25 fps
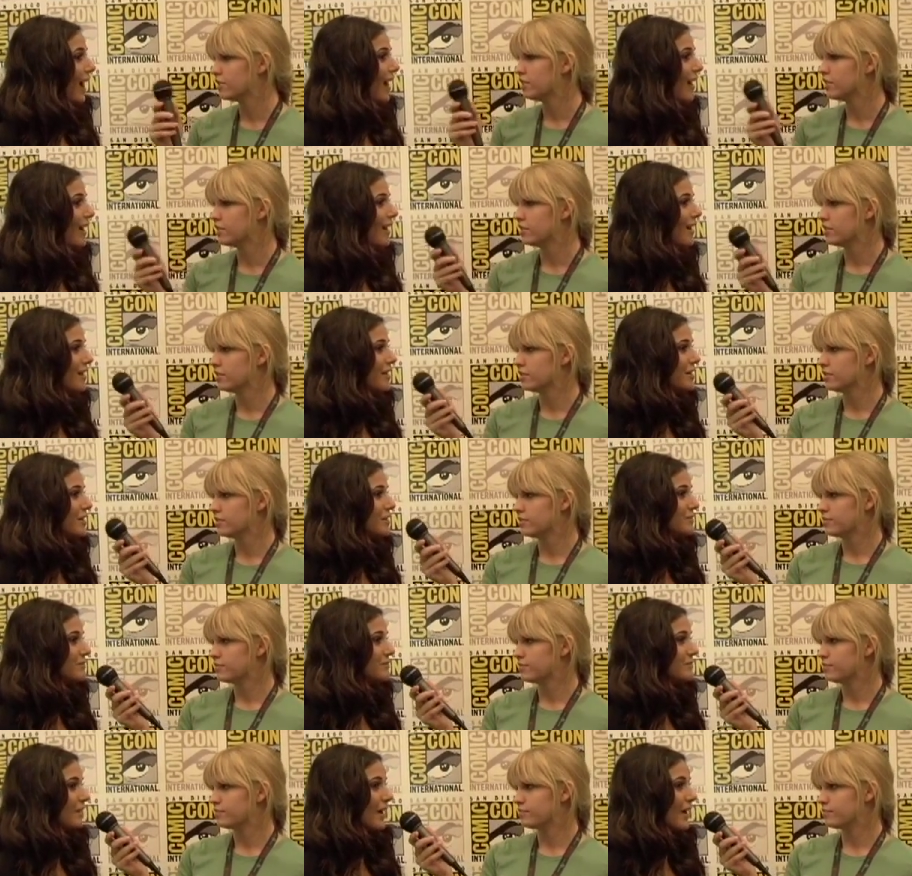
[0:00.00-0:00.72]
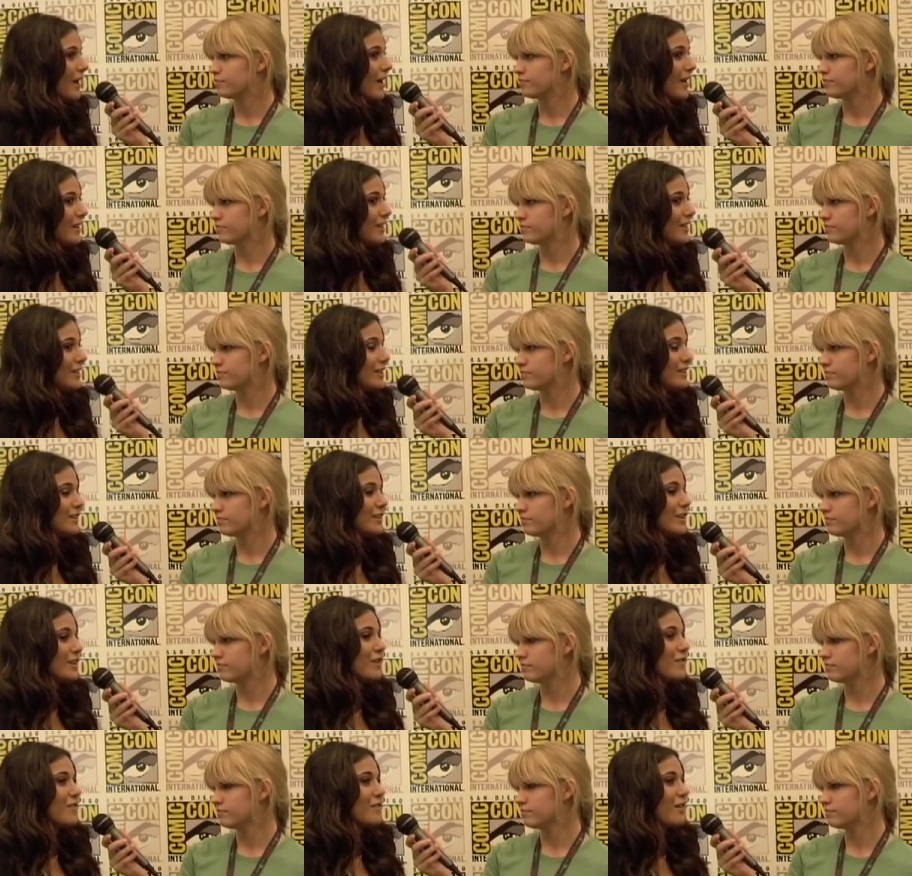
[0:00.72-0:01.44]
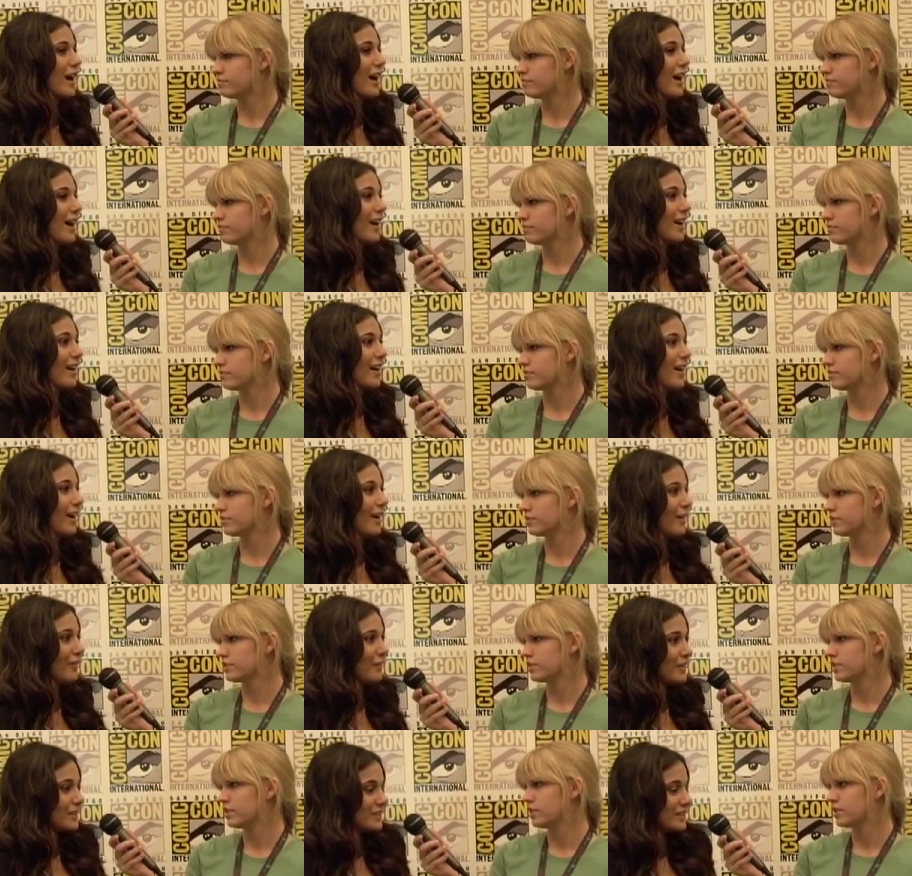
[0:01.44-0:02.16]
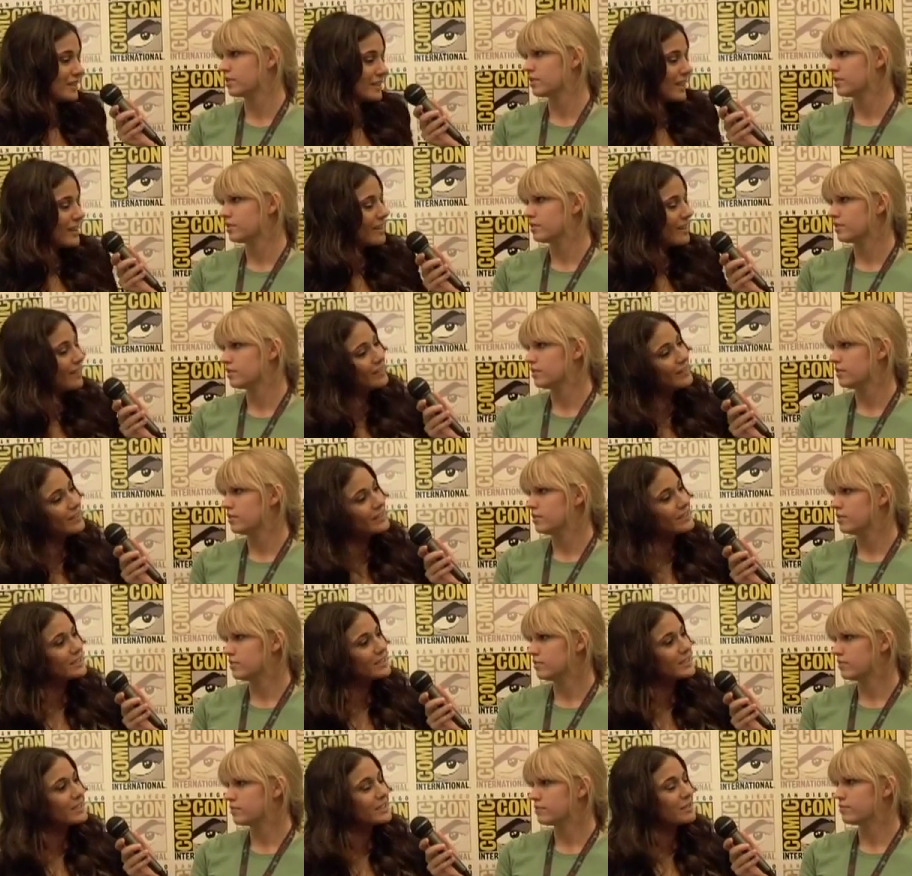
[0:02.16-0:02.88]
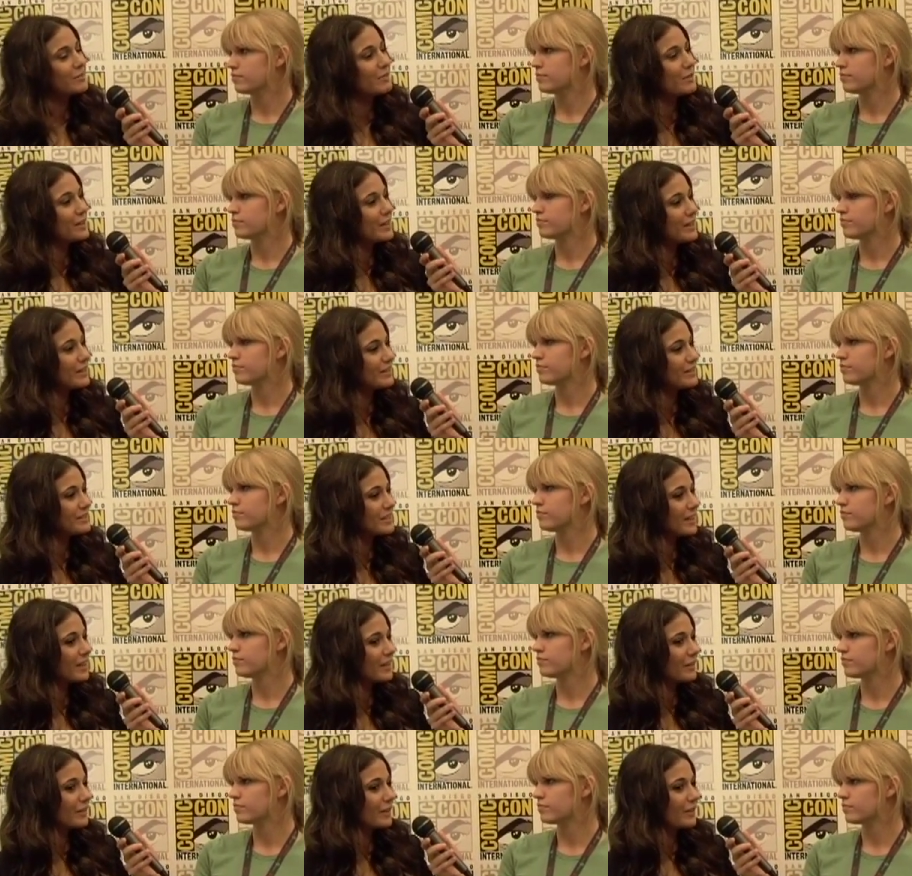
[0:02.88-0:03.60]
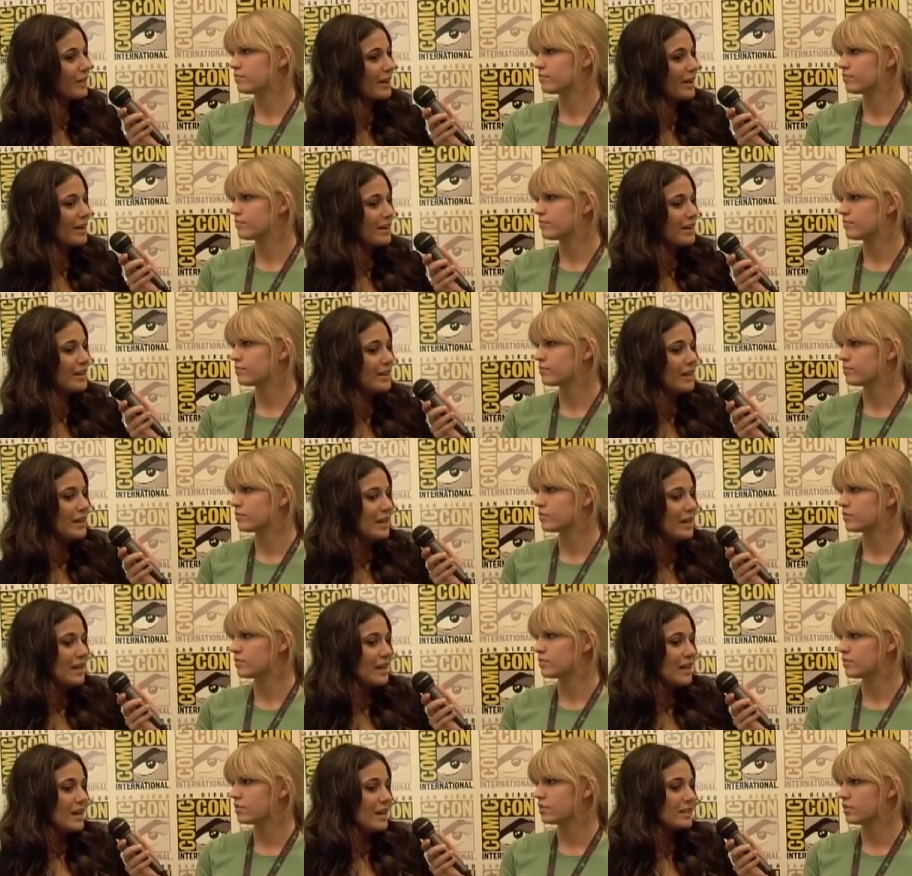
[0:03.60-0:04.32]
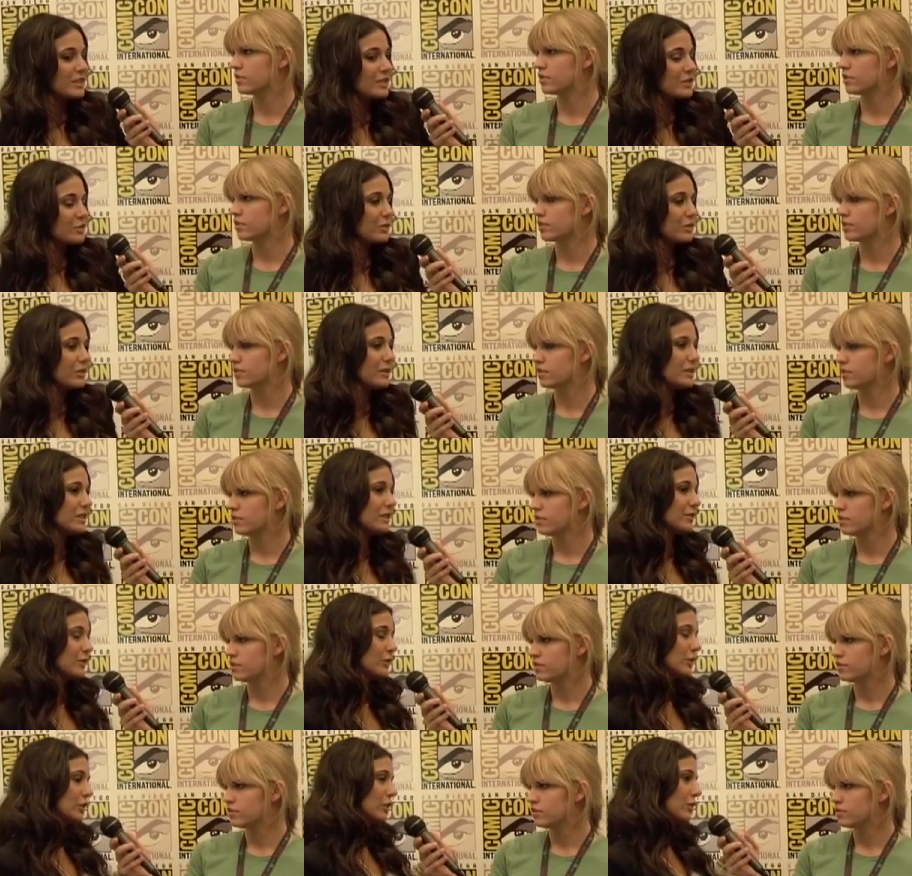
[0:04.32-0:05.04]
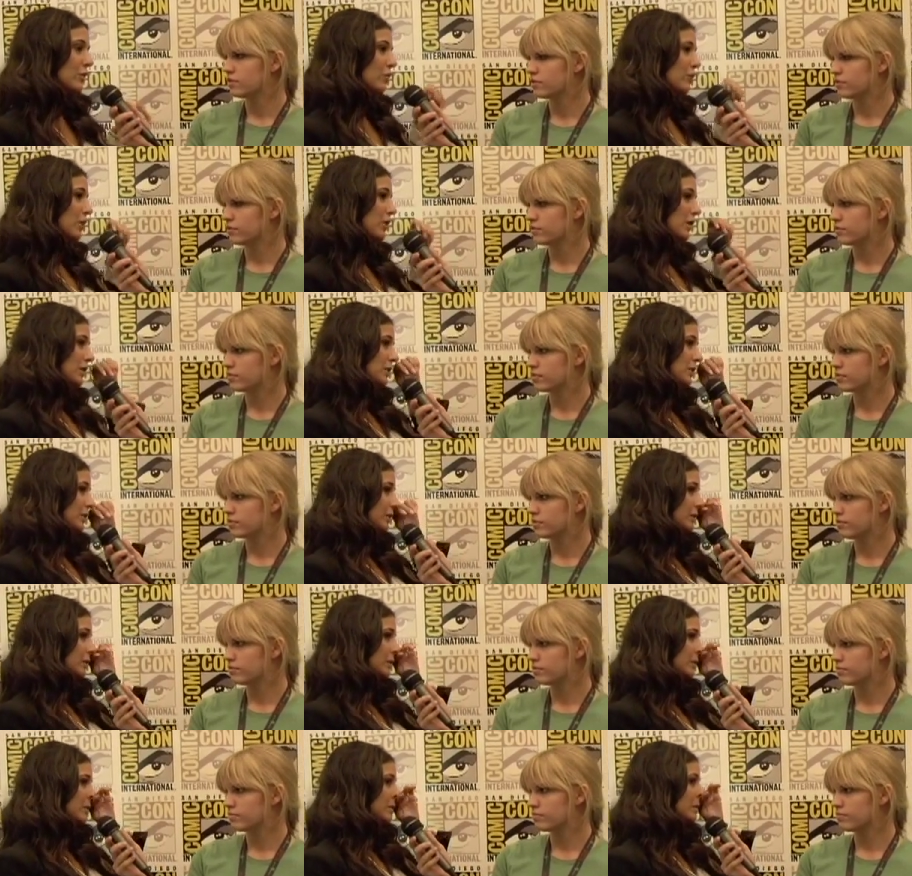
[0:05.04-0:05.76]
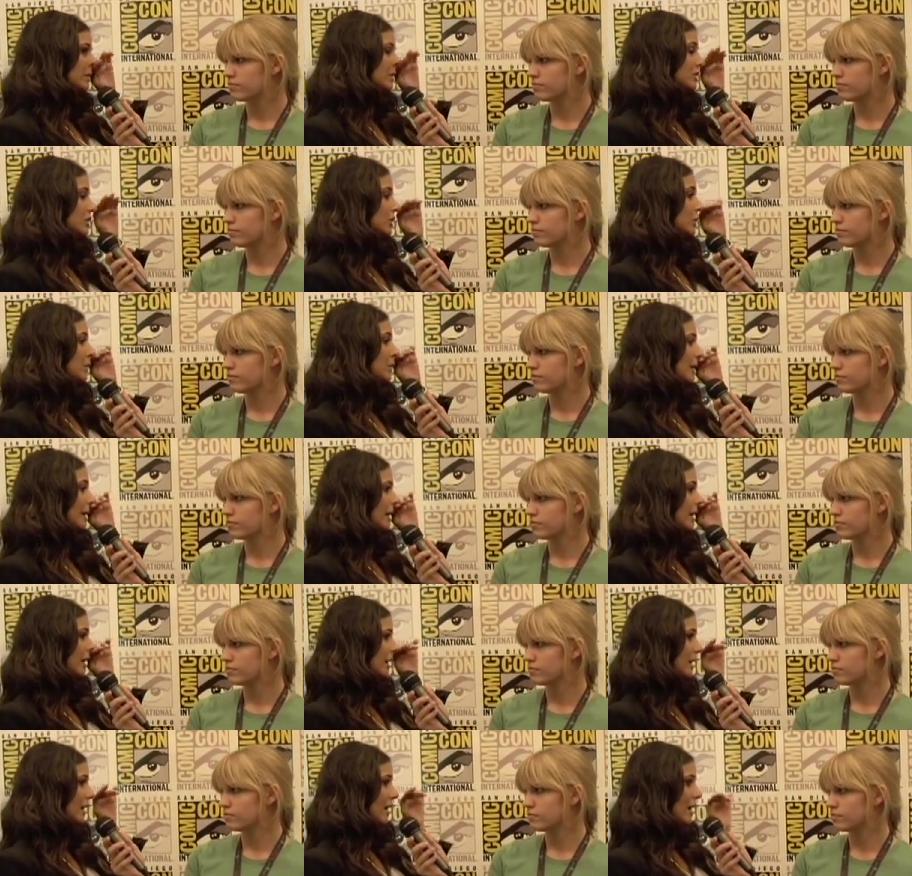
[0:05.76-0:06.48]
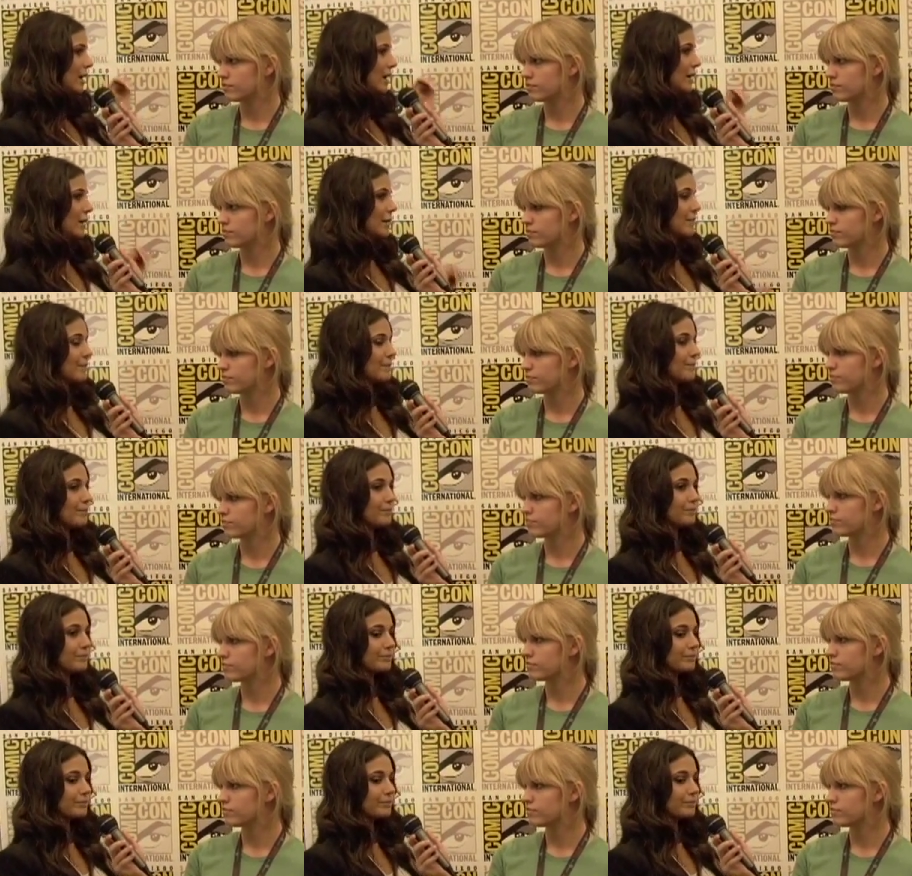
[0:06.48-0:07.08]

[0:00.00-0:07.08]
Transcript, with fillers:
Speaker 1: Um, you know, I was saying this to somebody else down the line. It's really difficult when you're doing. Um,